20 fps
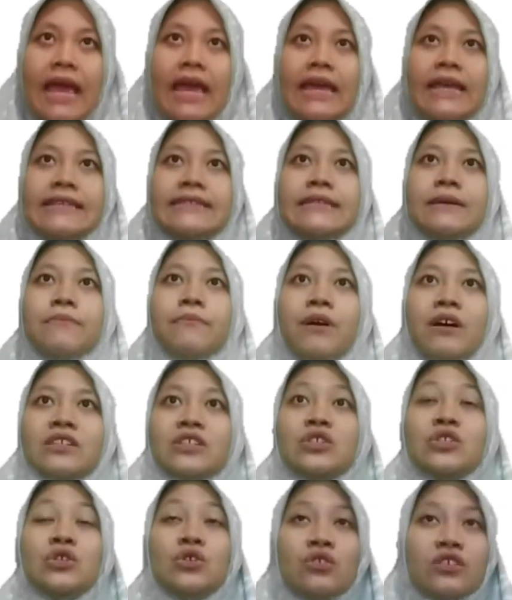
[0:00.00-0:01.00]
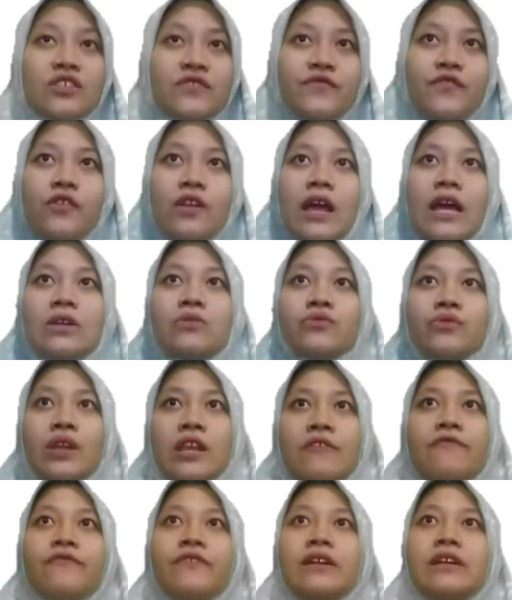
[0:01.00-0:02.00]
is the most useful and
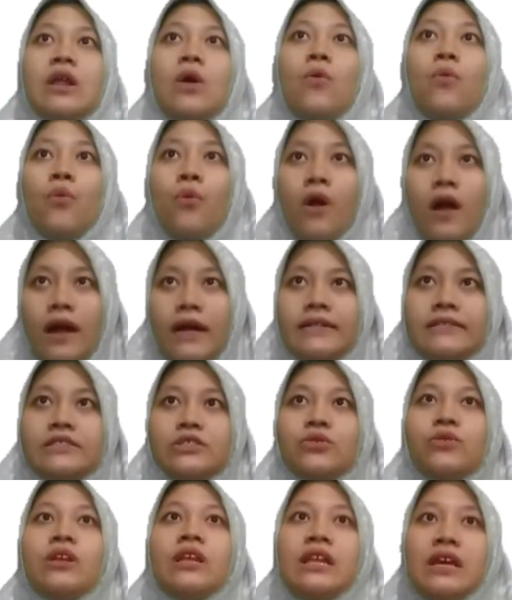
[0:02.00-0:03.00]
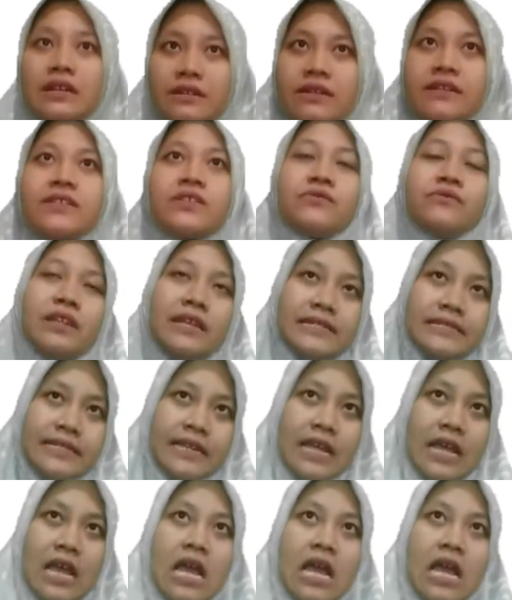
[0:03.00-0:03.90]
relevant one to learners' need,